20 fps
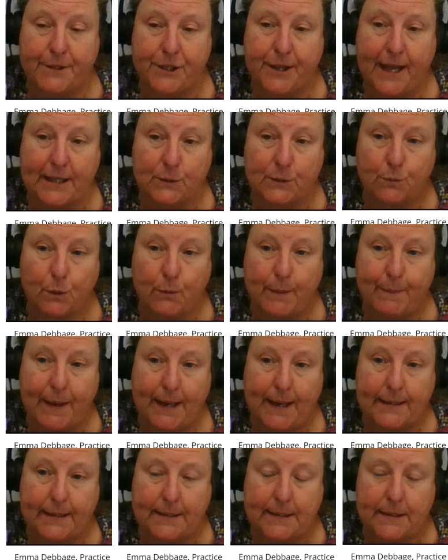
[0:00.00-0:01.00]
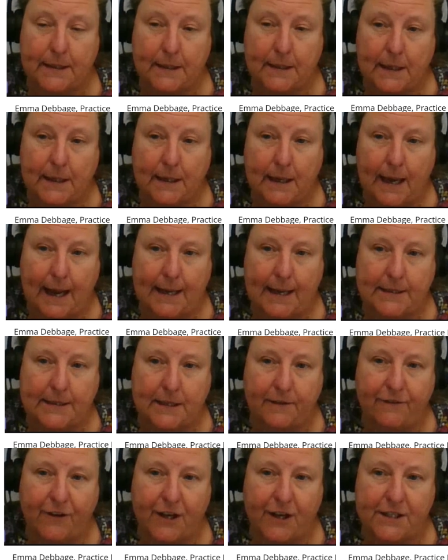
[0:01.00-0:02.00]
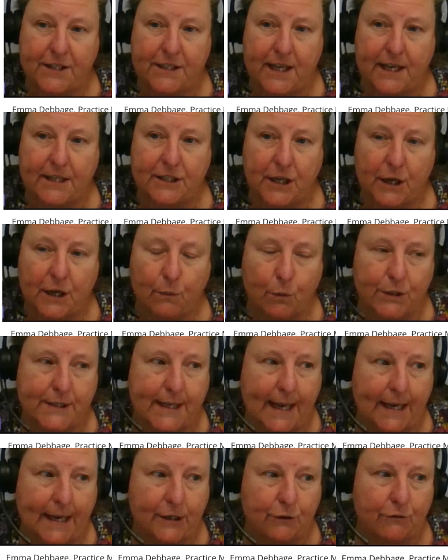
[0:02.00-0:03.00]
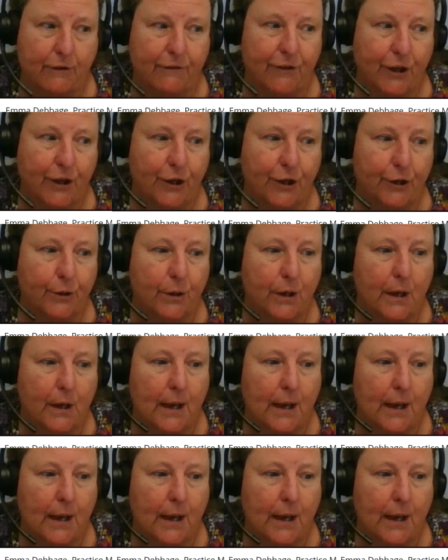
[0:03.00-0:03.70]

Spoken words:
So that's what we picked as the first thing. So it was the annual review.